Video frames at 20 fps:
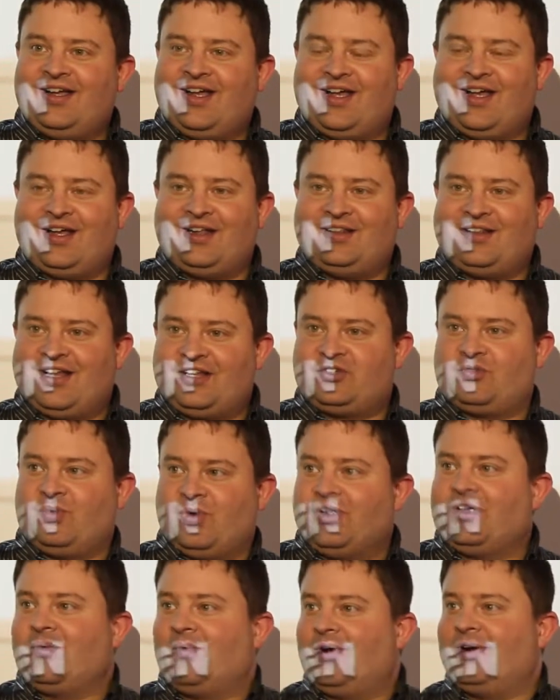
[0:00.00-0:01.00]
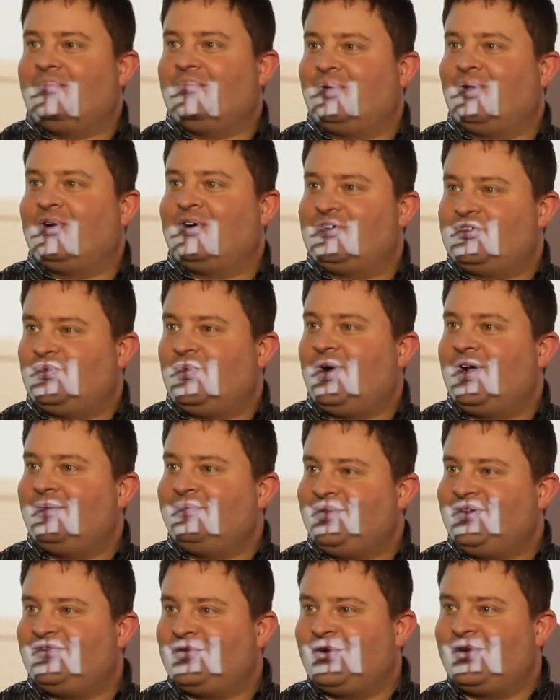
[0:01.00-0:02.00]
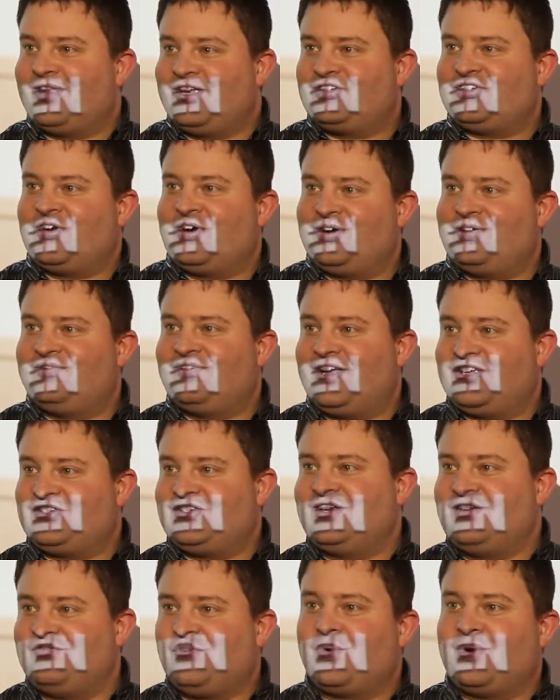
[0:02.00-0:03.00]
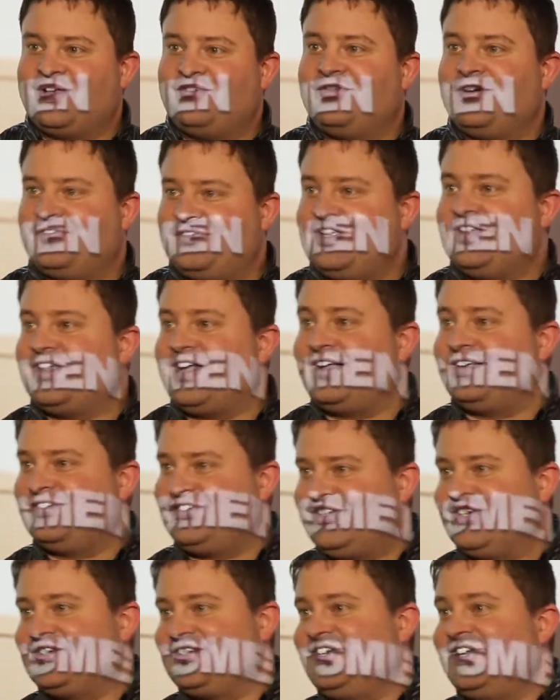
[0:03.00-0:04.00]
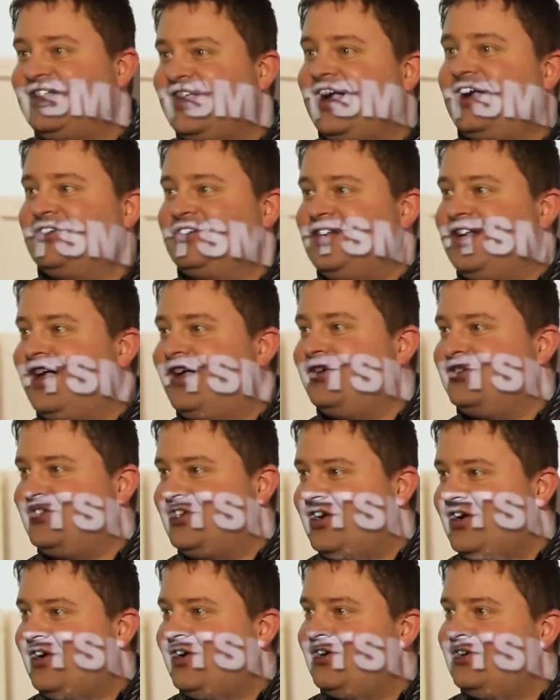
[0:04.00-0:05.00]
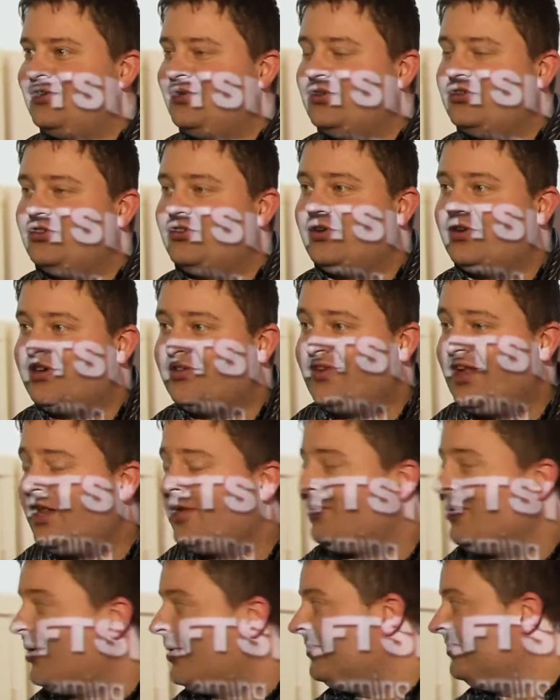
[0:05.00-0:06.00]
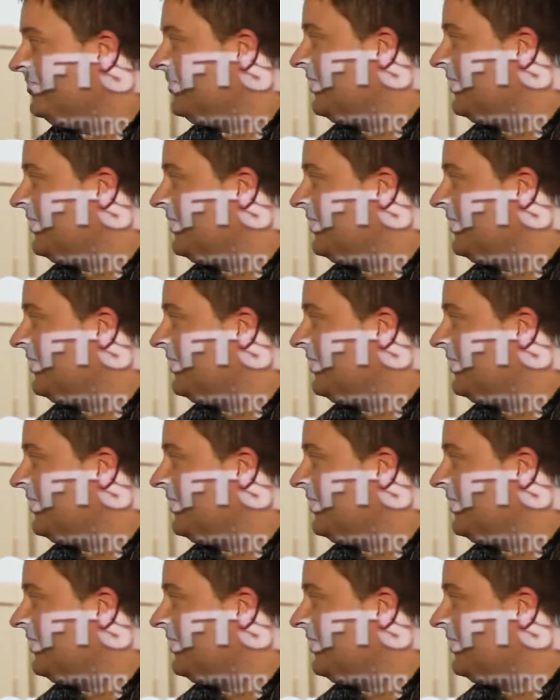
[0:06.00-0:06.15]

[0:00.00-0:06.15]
and that's really what employers want before they start investing $40,000, $50,000, $60,000 a year into a junior developer.